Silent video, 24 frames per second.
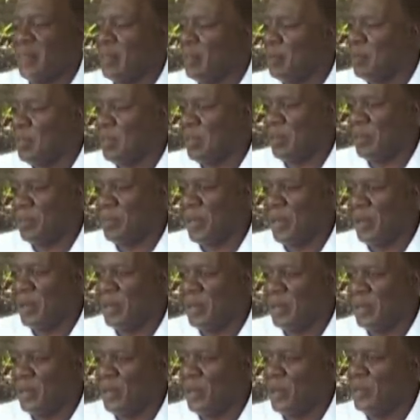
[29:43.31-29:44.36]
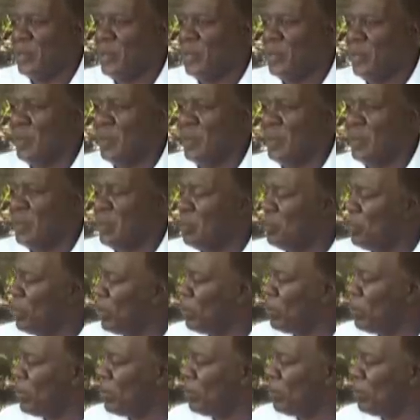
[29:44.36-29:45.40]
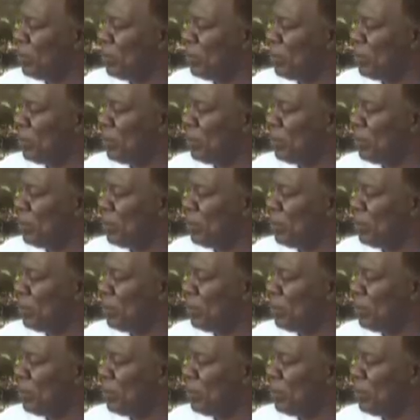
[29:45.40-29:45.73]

I said, Mr. Parry, so and so is the problem